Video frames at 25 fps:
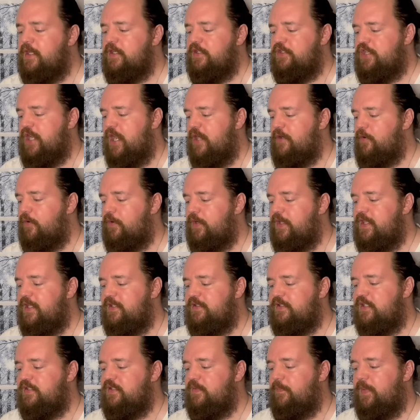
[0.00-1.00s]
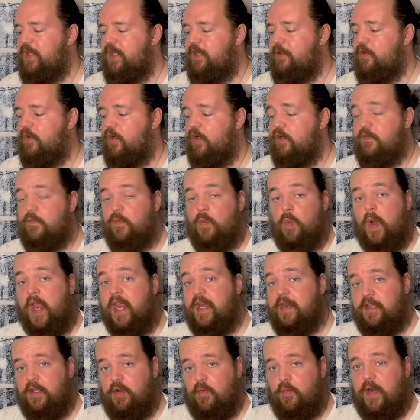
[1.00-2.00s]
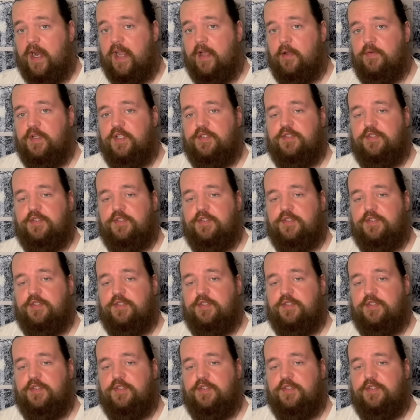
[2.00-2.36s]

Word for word: Generally, this is a big card of waiting around.